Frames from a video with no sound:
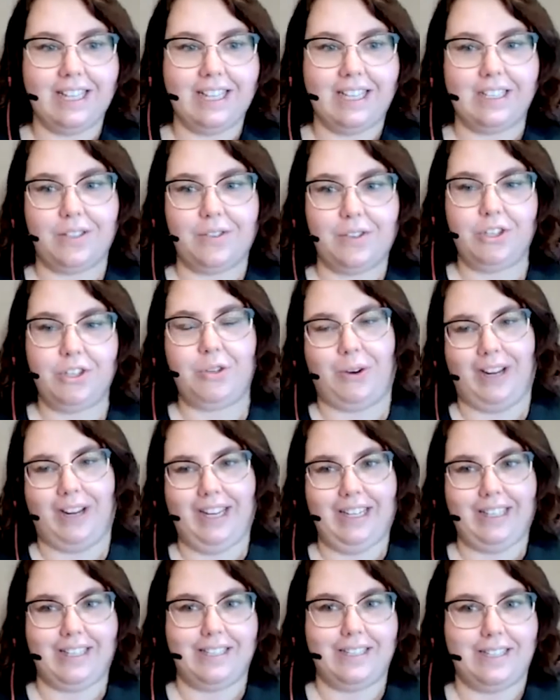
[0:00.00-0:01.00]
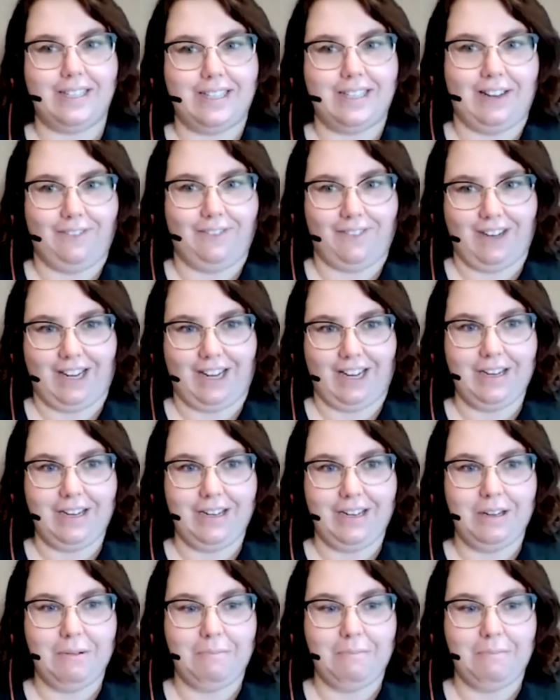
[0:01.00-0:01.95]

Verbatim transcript: Thanks for joining us this evening.